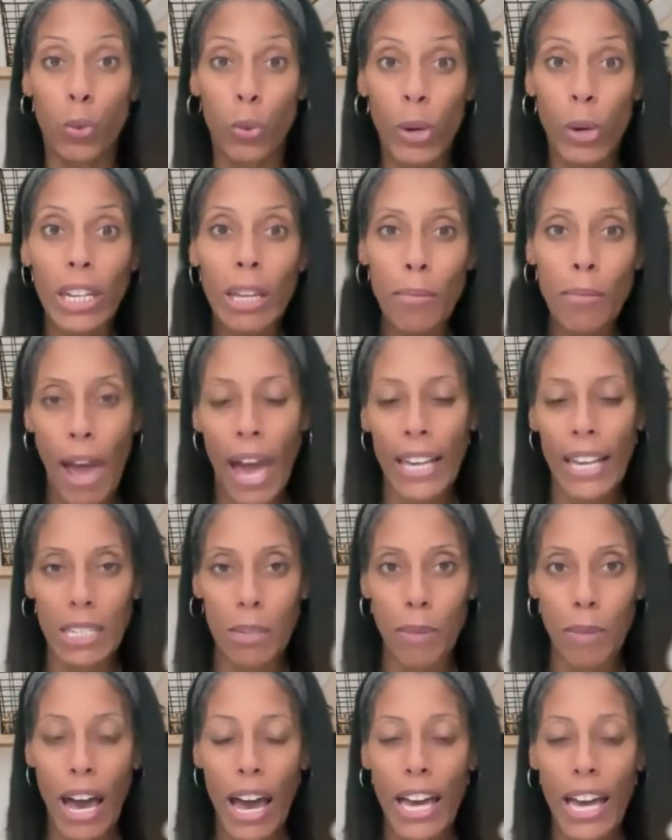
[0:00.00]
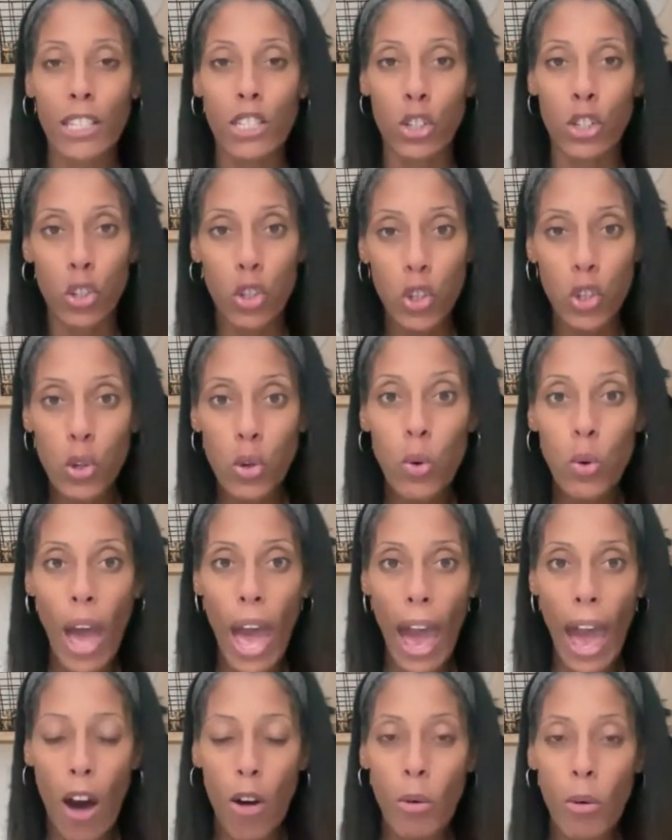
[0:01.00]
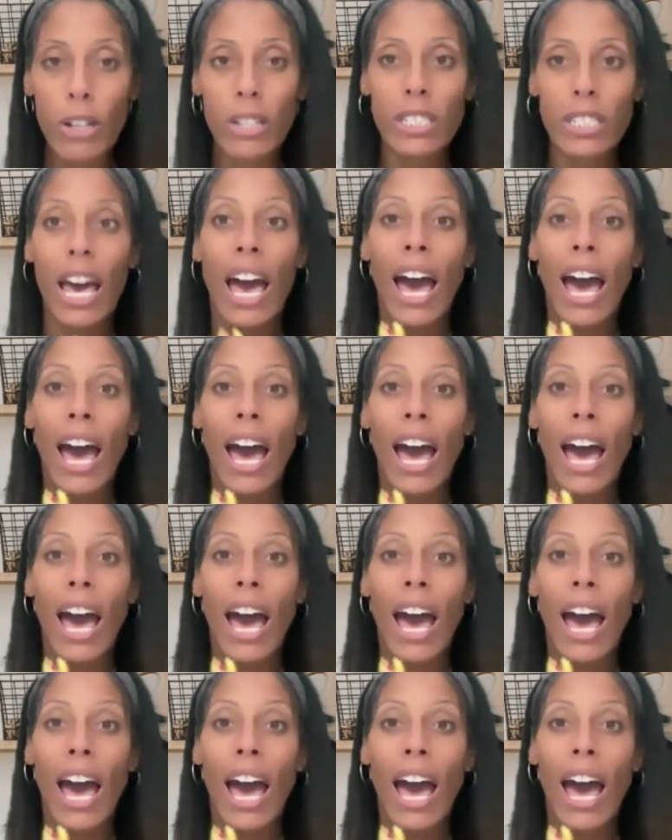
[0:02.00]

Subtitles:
really maximize 2 hours